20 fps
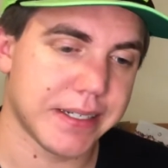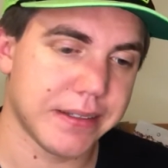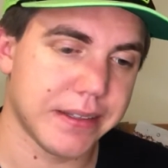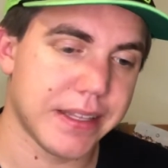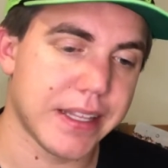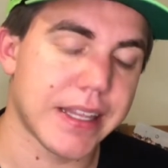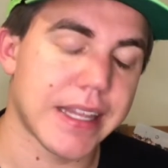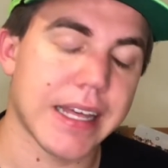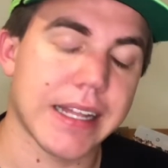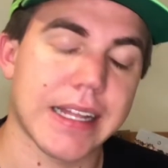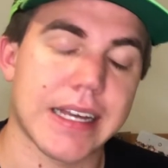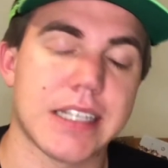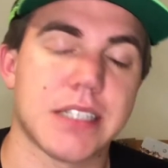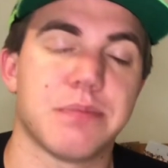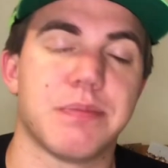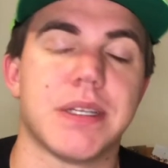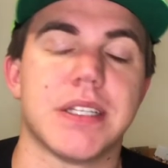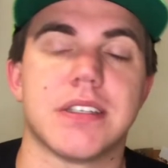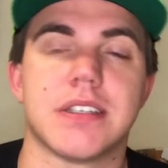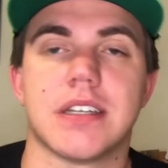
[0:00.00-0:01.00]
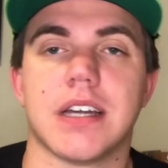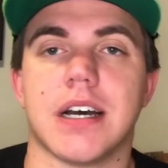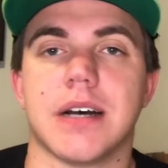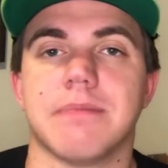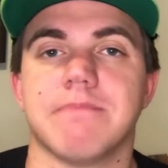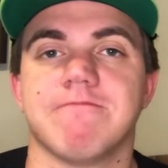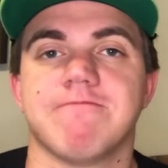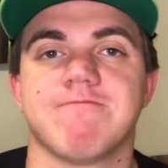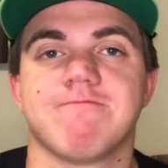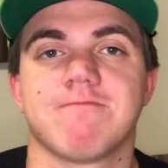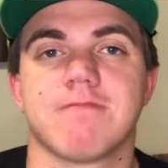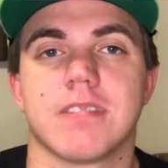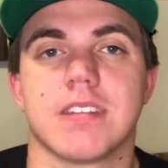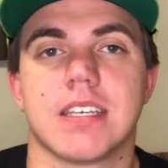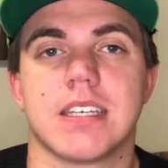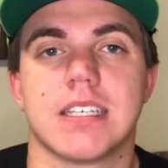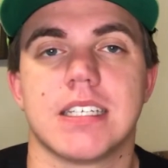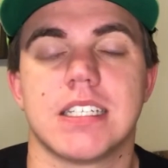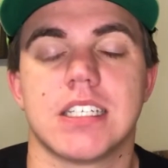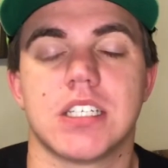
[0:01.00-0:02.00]
then that last pit stop,
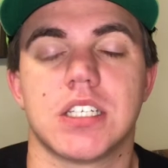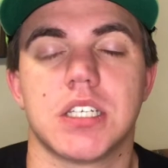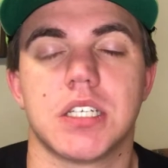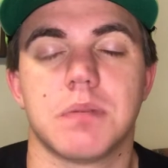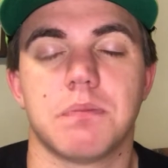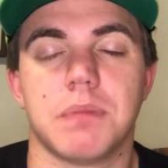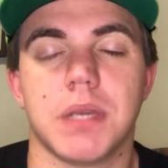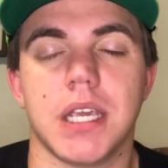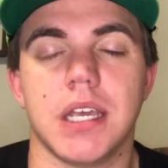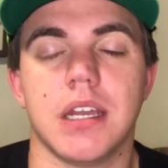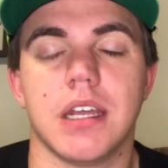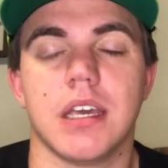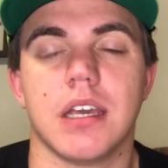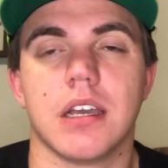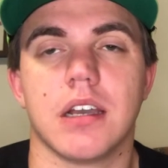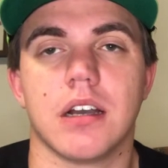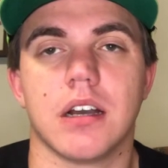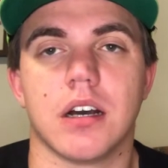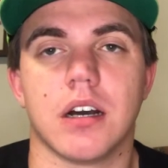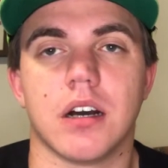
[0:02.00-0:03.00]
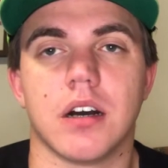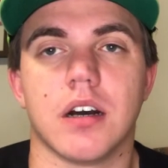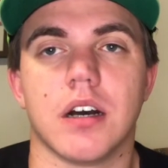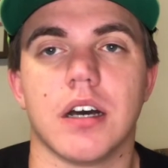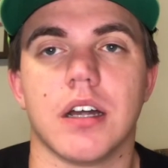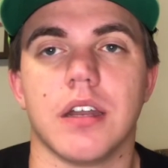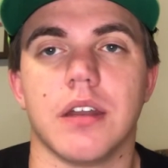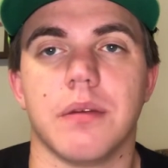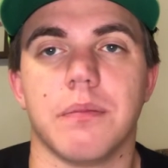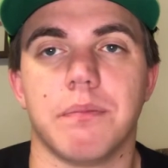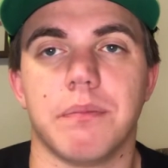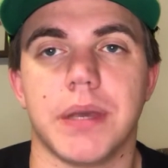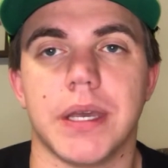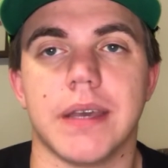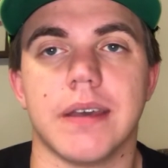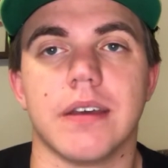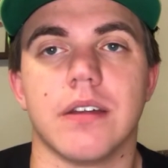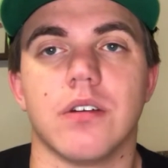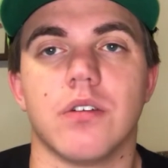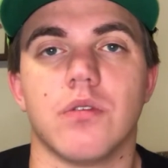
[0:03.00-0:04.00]
speeding on
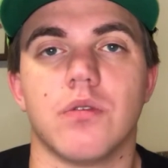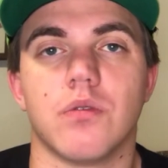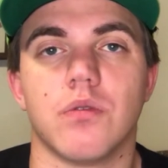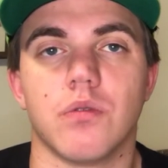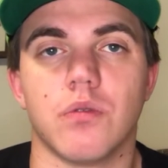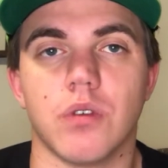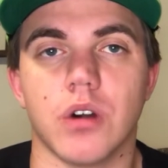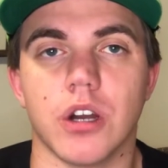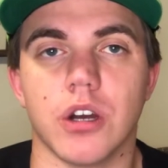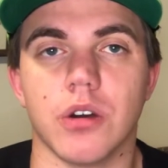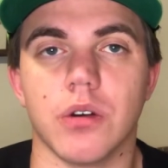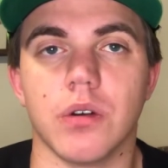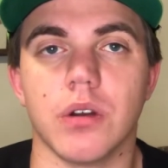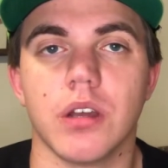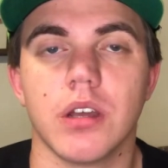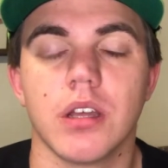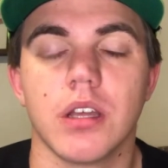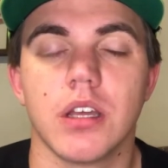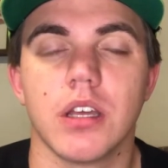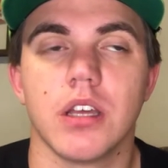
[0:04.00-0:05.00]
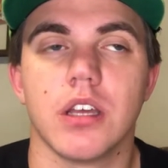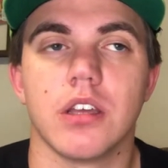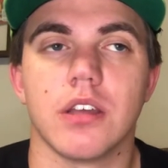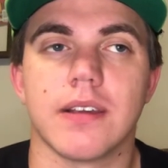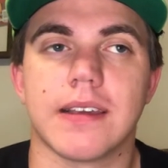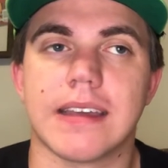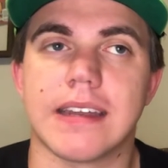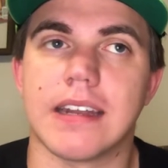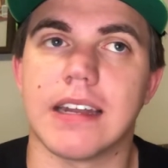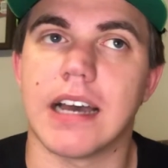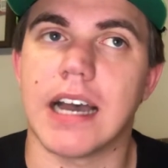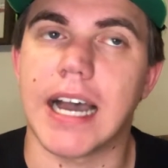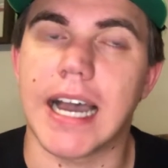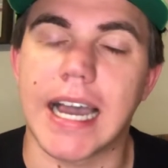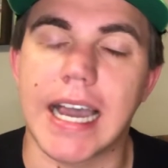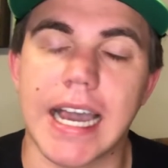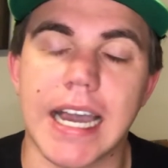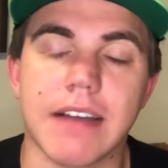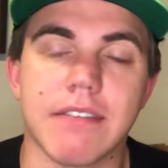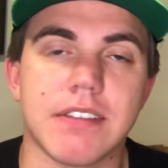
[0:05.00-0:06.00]
pit road. You
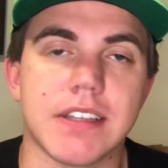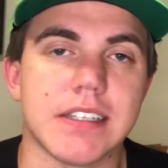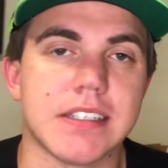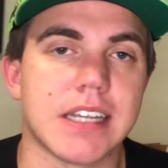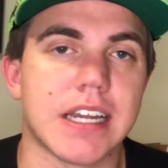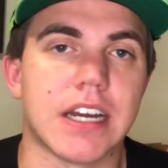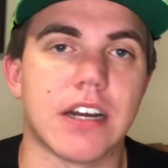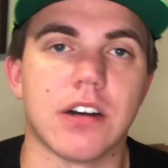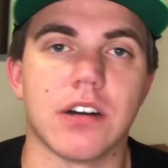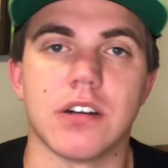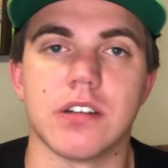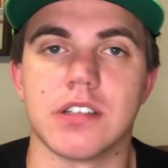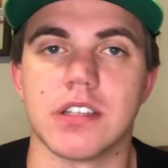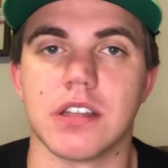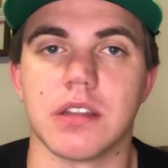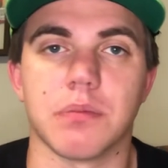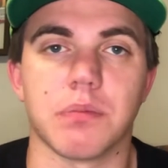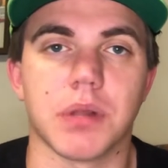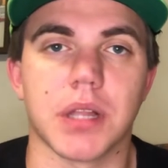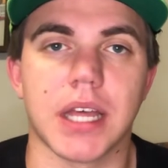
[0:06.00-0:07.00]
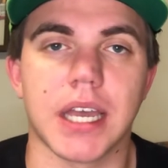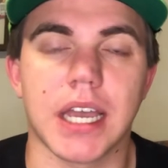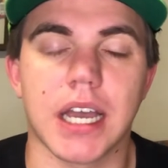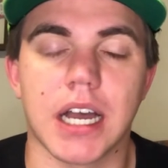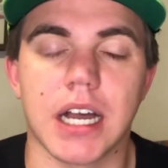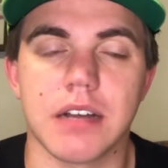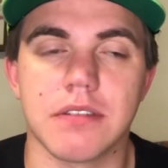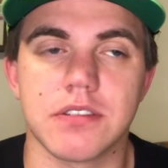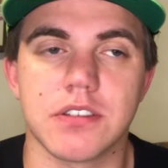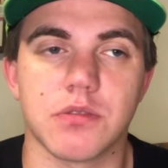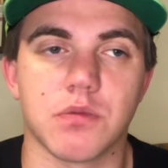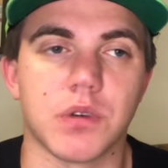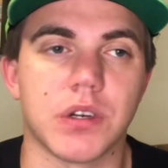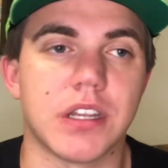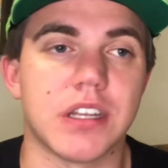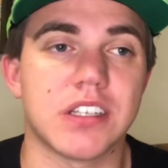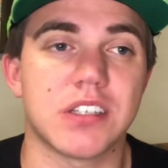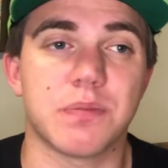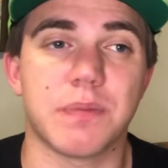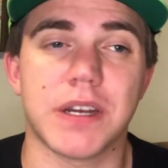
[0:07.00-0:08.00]
cannot have these errors in the playoffs,
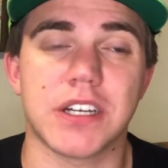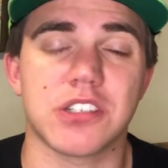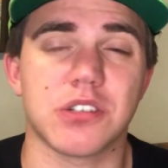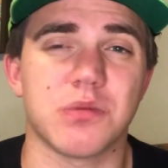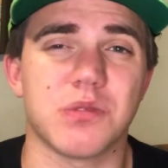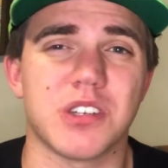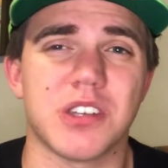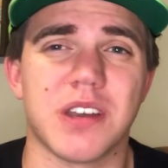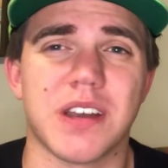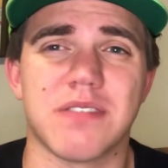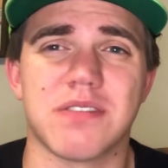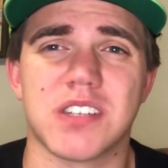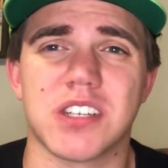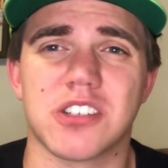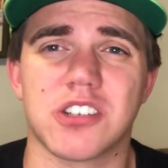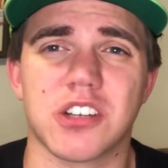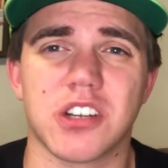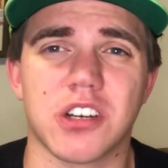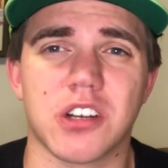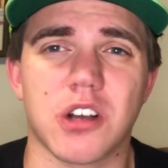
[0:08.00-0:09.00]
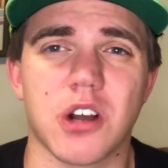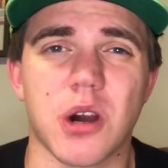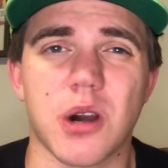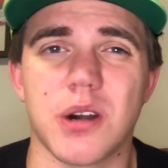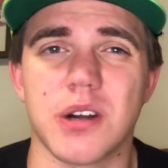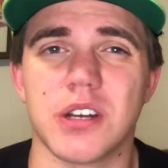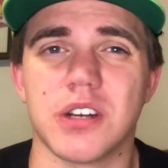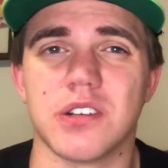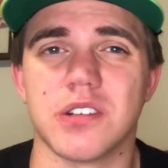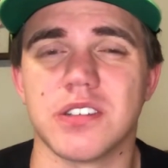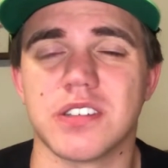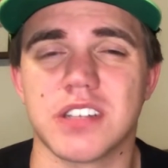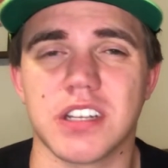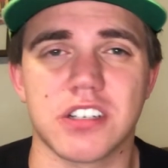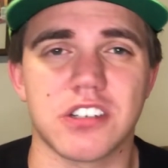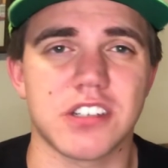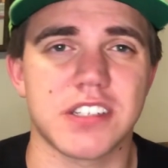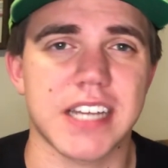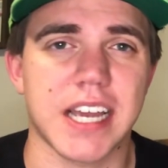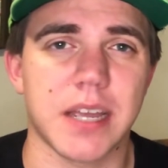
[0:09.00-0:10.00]
when especially when you have such a good car and you're in
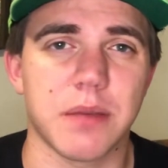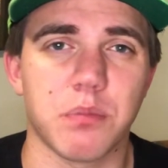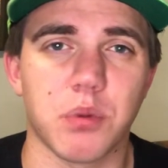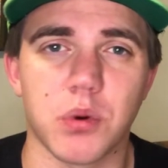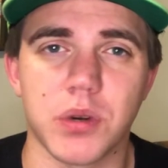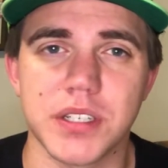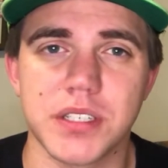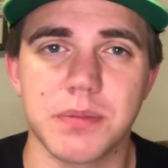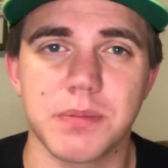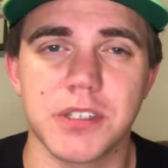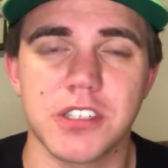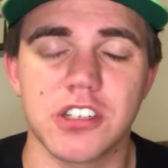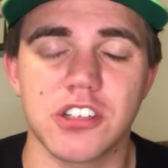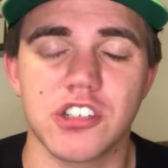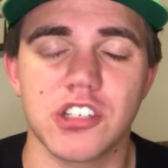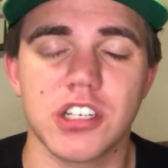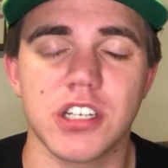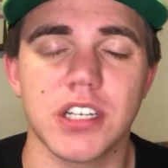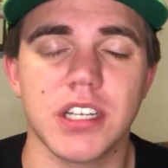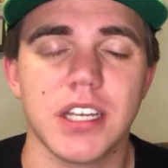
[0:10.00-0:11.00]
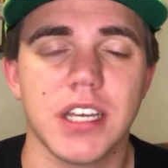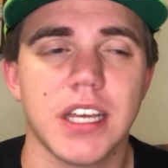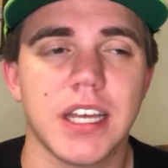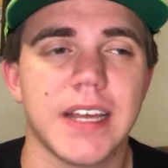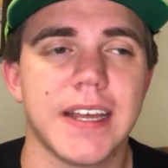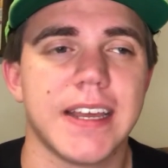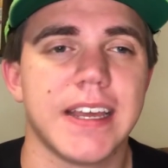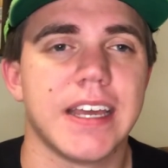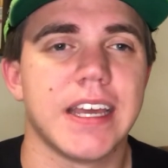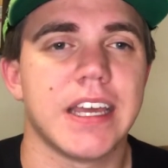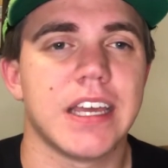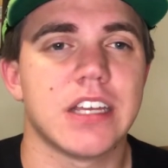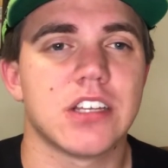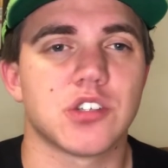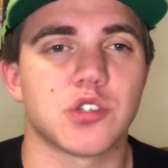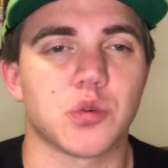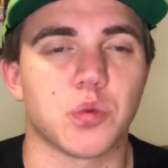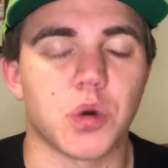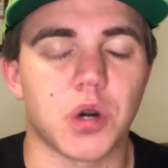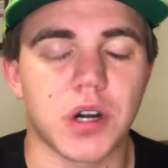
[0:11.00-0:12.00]
such a tight points position.
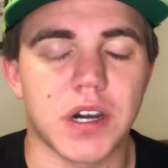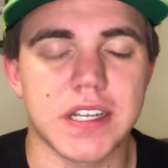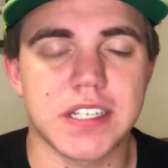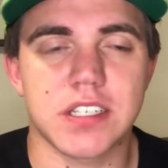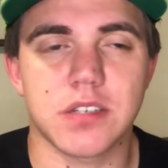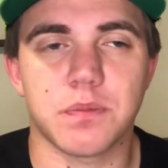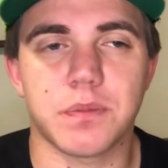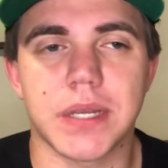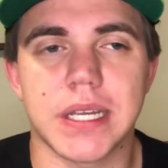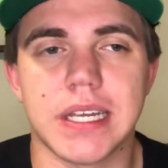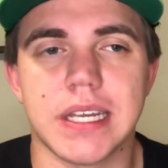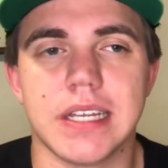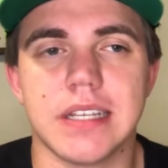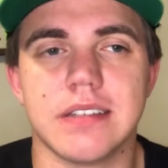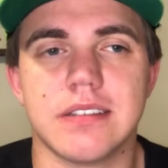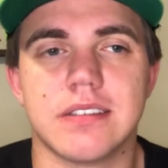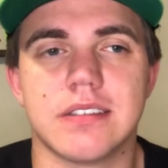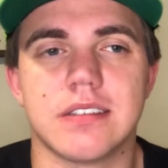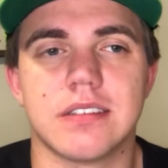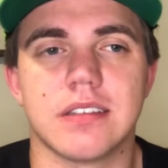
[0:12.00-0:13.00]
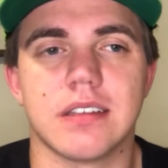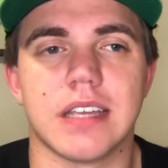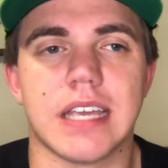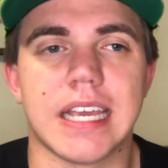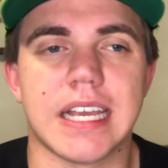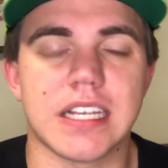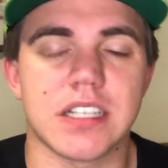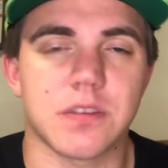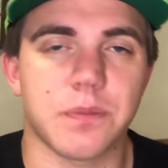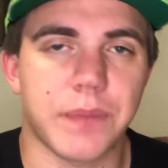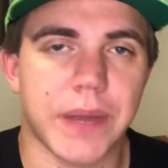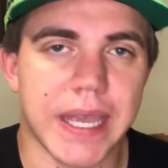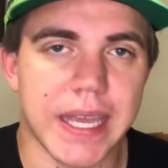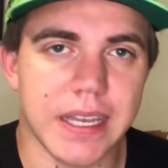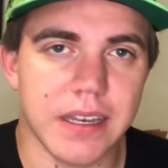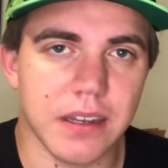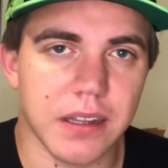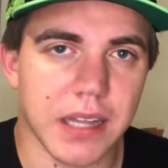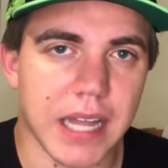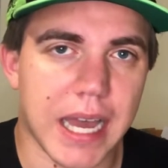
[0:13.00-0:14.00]
Suarez speeds, he gets
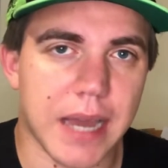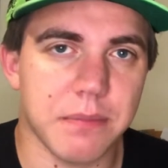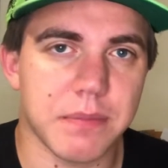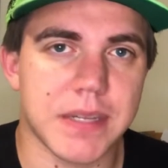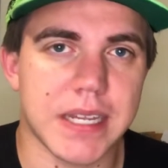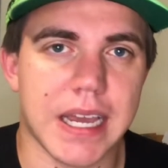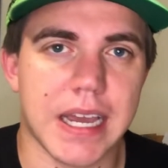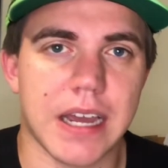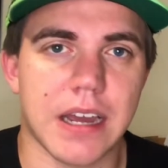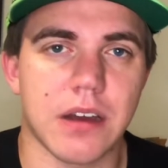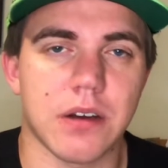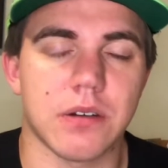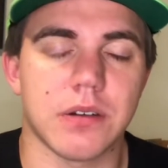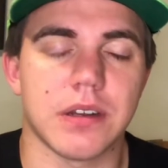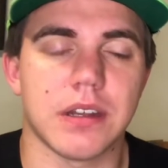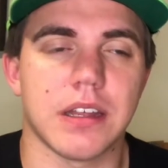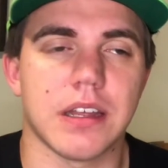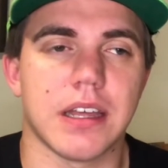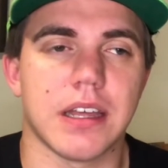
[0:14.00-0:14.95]
pinned a lap down,